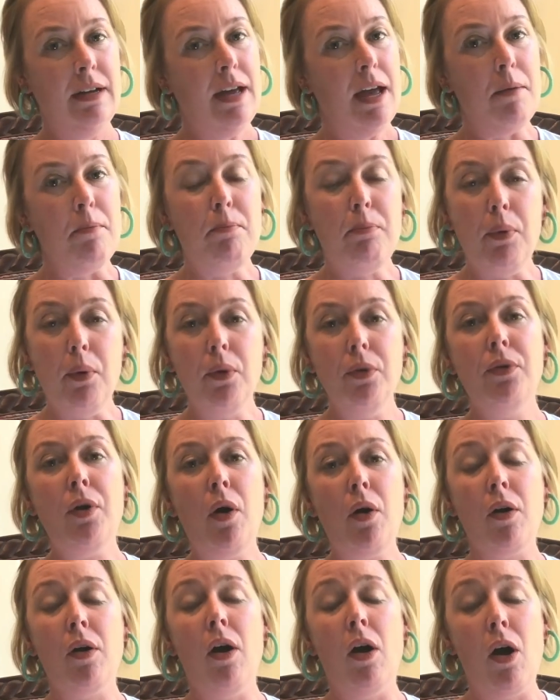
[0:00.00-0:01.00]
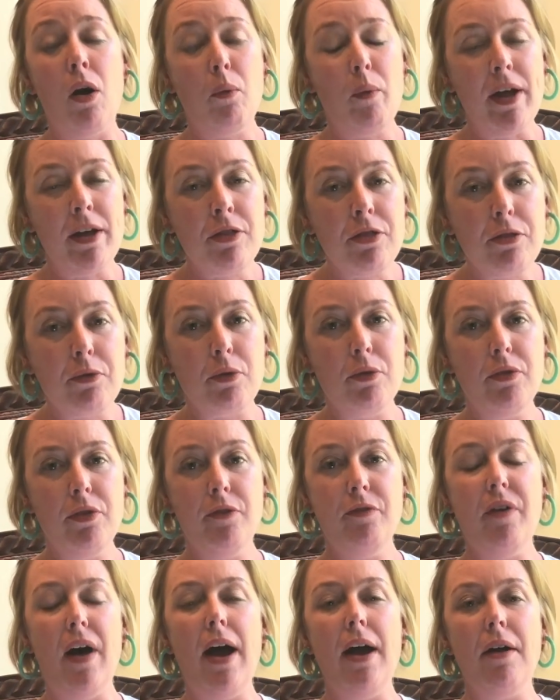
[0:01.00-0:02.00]
and bulldog our way through the
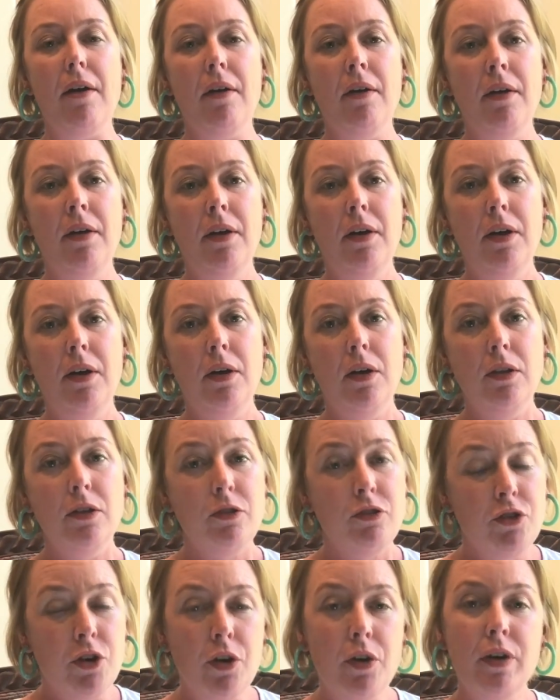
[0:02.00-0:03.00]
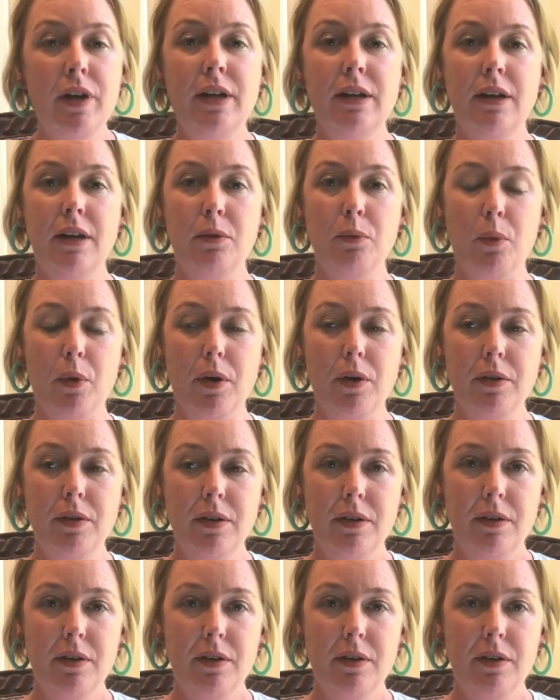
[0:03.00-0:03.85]
fire, turning inward,